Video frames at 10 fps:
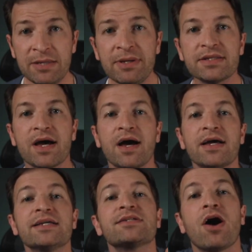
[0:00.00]

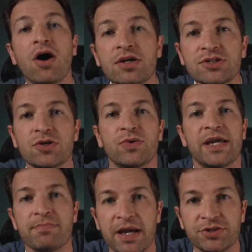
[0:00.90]
EBITDA is also
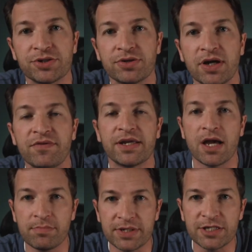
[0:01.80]
a measure of a
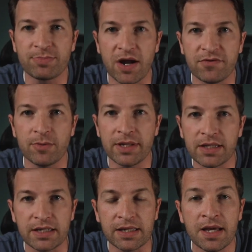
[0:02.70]
company's
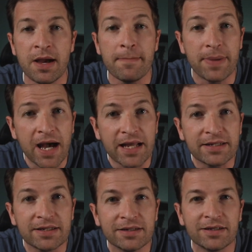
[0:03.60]
profitability, but